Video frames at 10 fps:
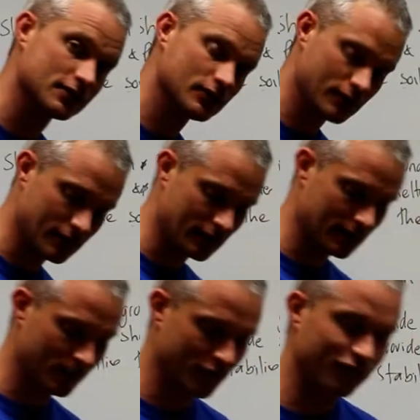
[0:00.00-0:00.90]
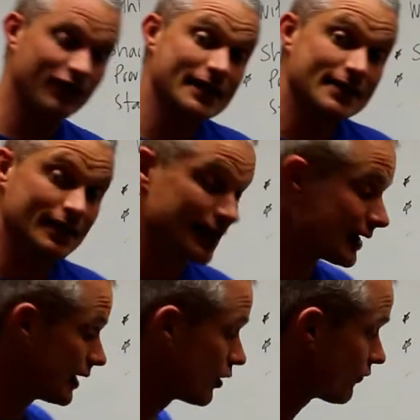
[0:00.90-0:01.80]
to the feed that they're
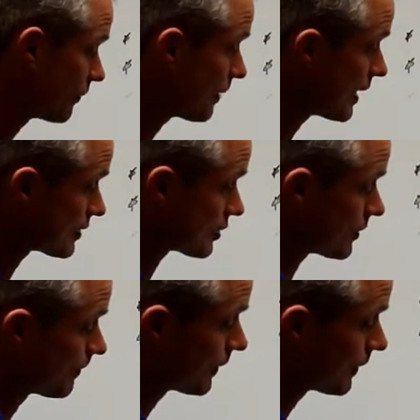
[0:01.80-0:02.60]
getting off the pasture.